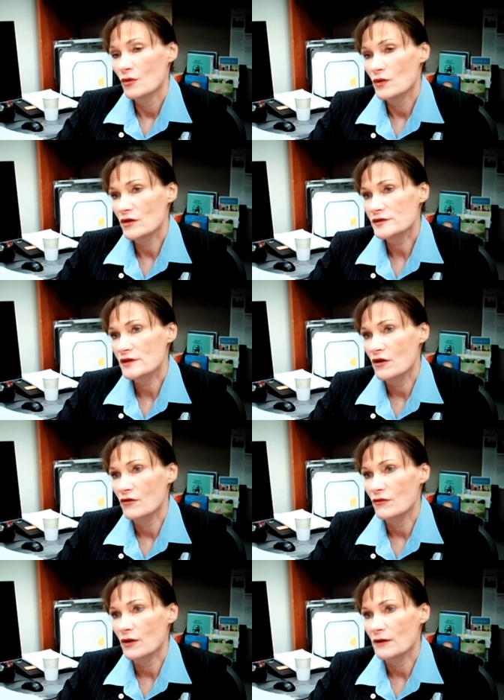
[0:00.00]
We
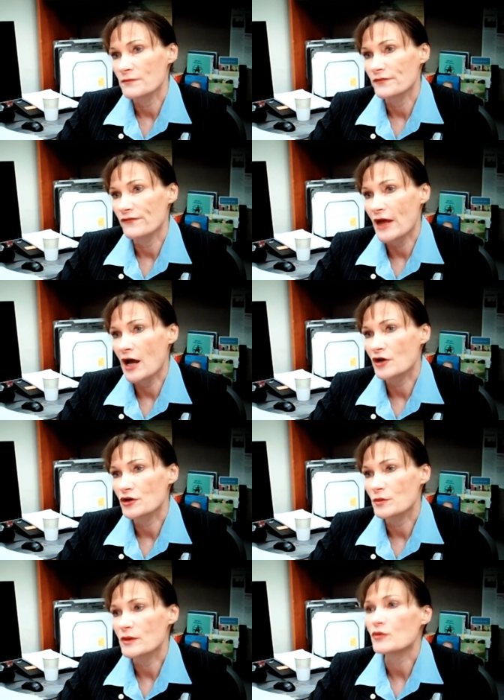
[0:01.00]
also um,
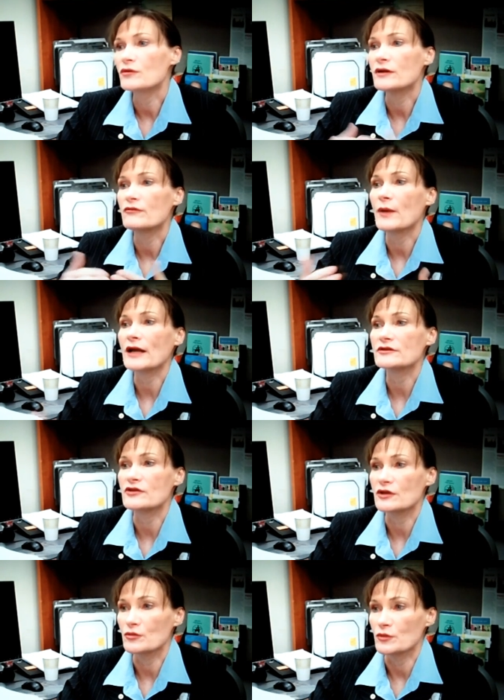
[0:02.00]
value people who give back to
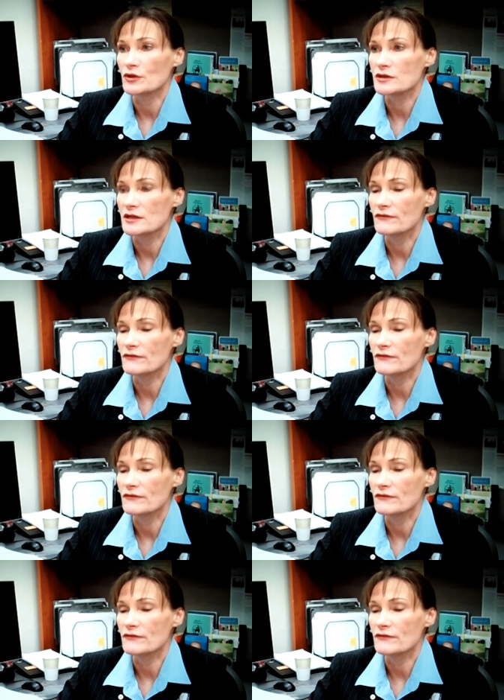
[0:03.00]
the community.